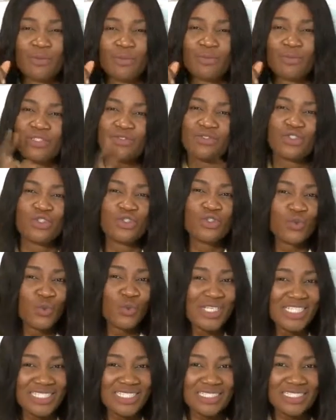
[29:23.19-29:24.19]
please reduce
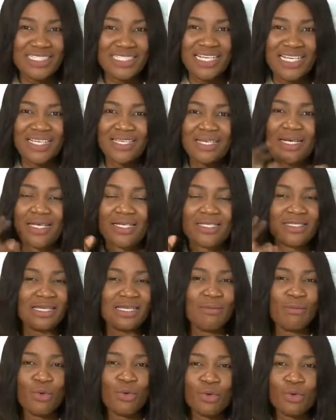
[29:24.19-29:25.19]
wheat intake,
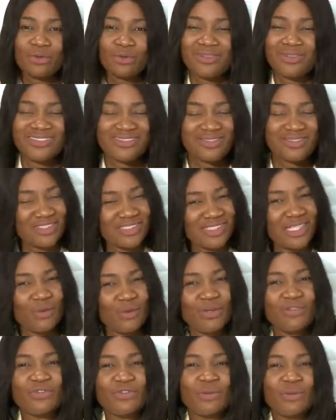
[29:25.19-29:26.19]
semo, stay
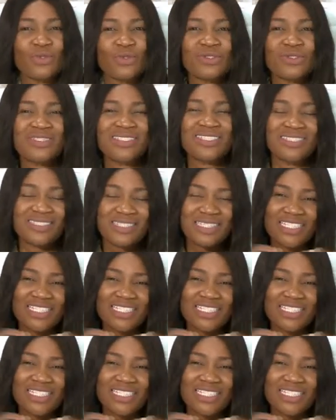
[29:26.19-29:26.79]
away from those things.